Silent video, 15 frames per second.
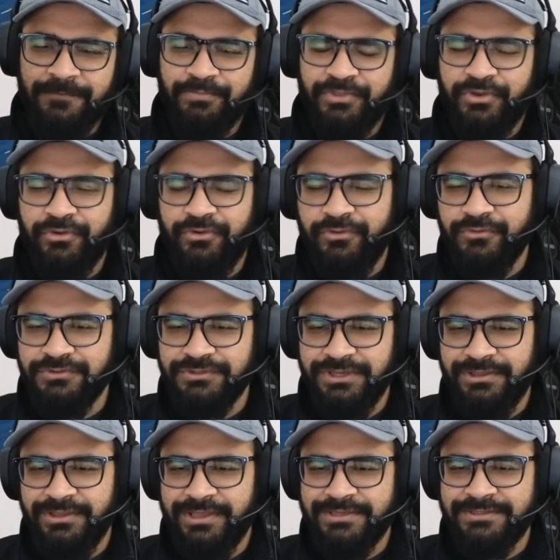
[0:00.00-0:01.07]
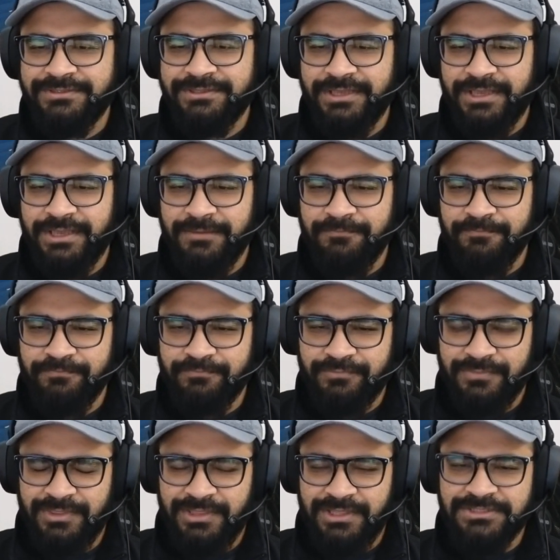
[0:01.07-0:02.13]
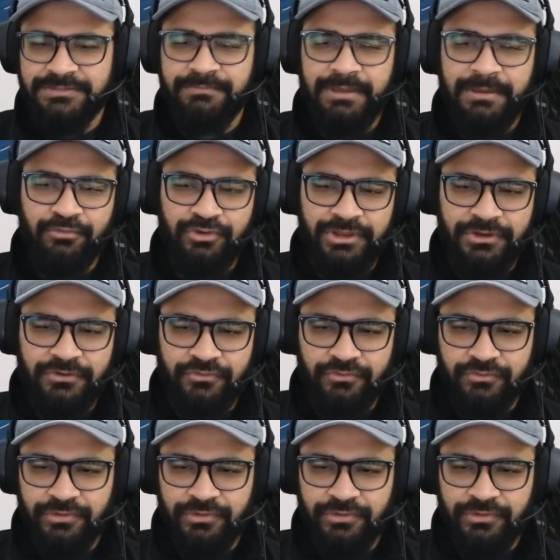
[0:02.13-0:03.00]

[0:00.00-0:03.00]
You're using less memory to